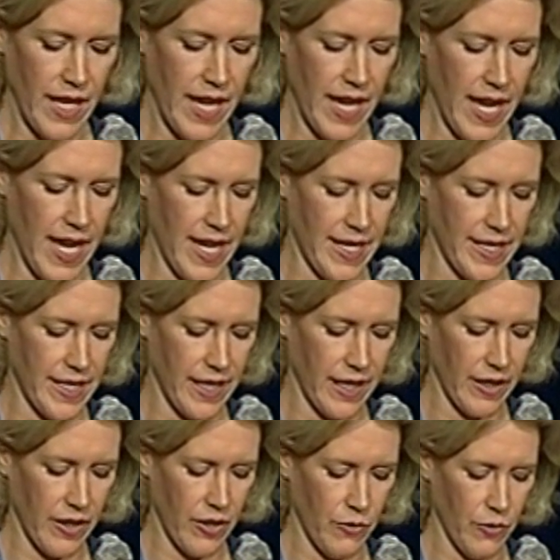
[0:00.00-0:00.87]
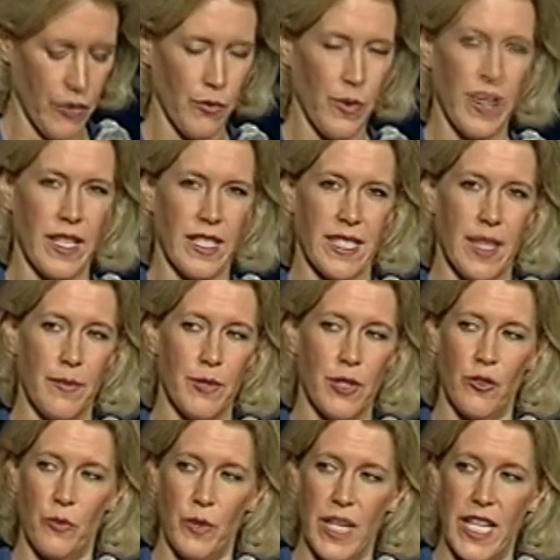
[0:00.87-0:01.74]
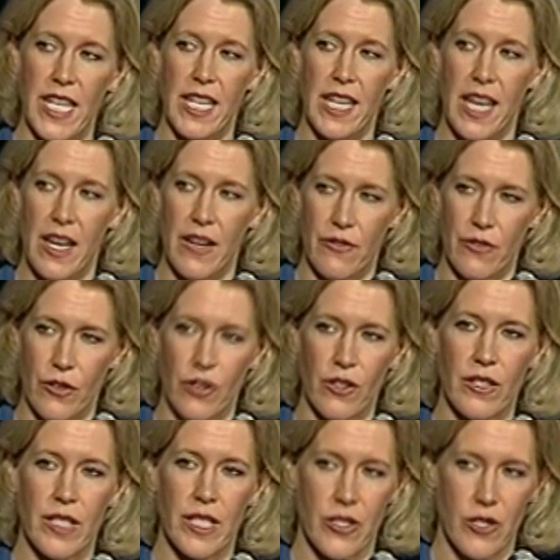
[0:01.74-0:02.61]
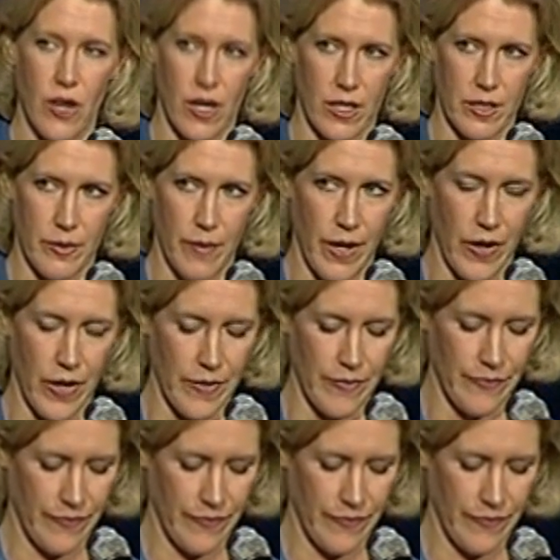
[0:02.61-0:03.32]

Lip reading: And with one exception, we never talked about it.